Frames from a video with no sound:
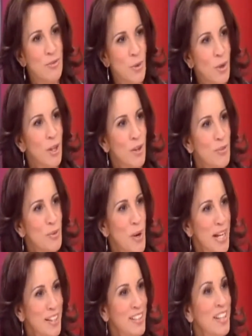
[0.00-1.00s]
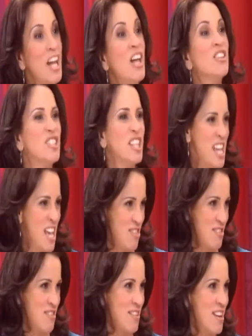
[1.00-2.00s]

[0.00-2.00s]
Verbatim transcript: falling off the wagon together. Together.